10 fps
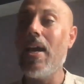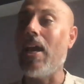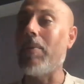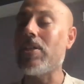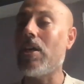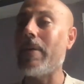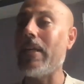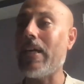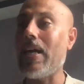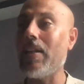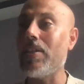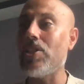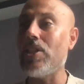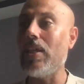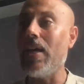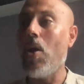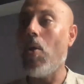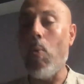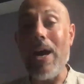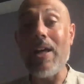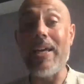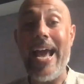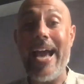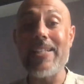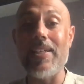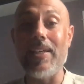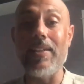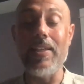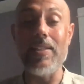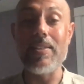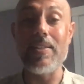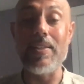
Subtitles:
and we talk about ecology while enacting these